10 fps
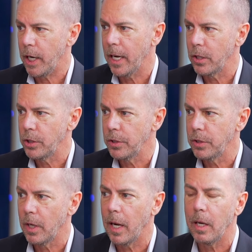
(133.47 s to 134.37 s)

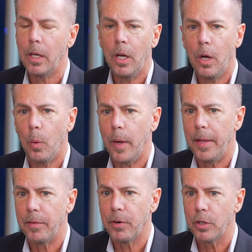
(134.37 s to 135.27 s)
challenges
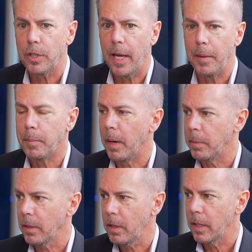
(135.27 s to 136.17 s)
when they first came
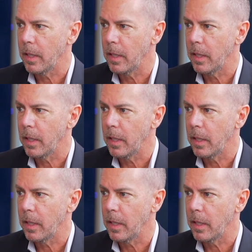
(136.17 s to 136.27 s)
public.